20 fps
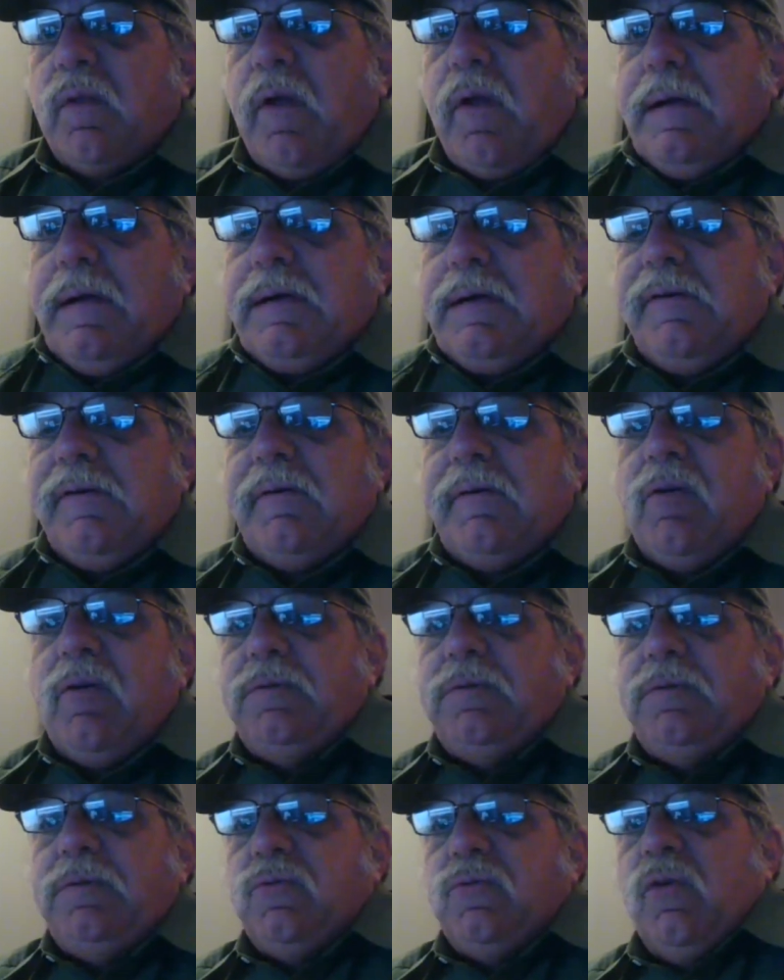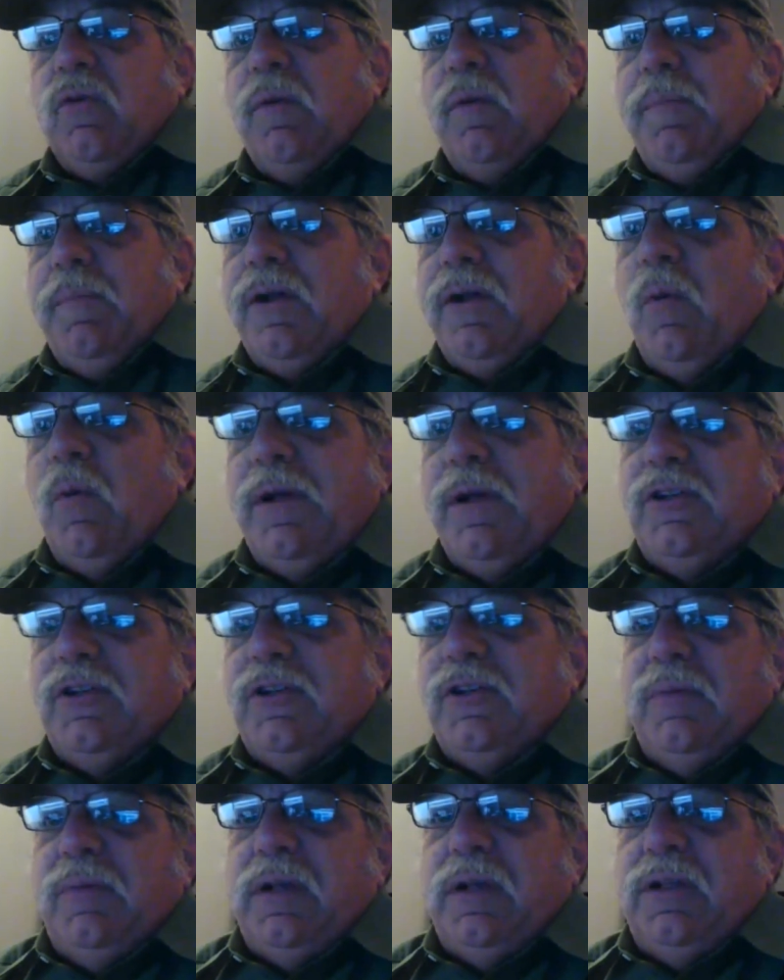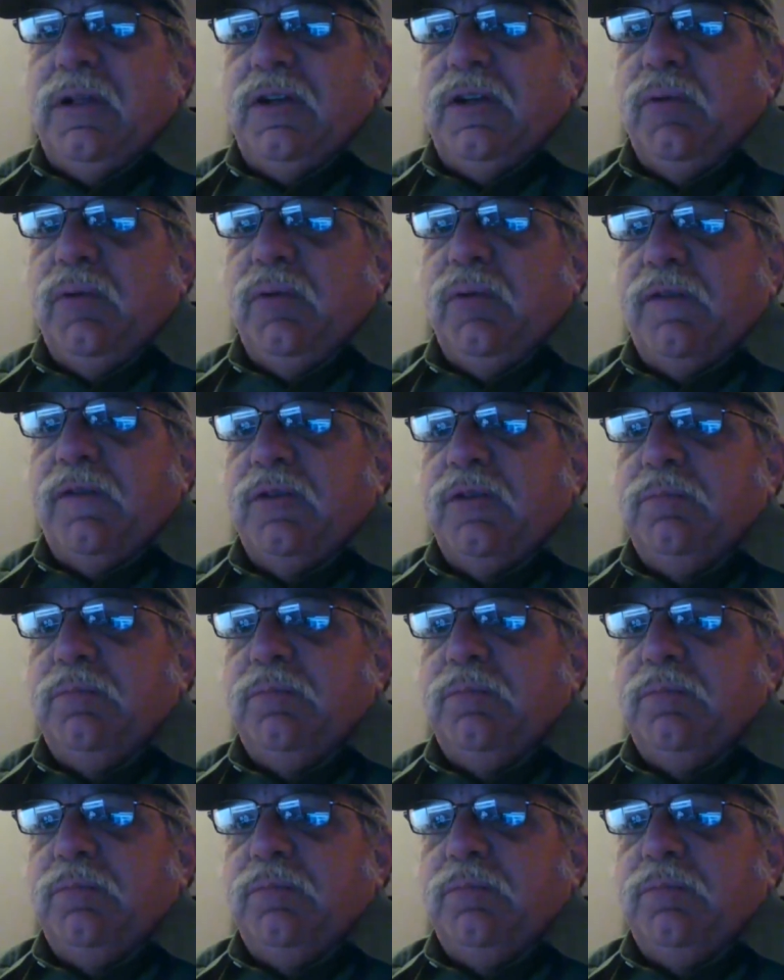Or I may go make some English breakfast black tea.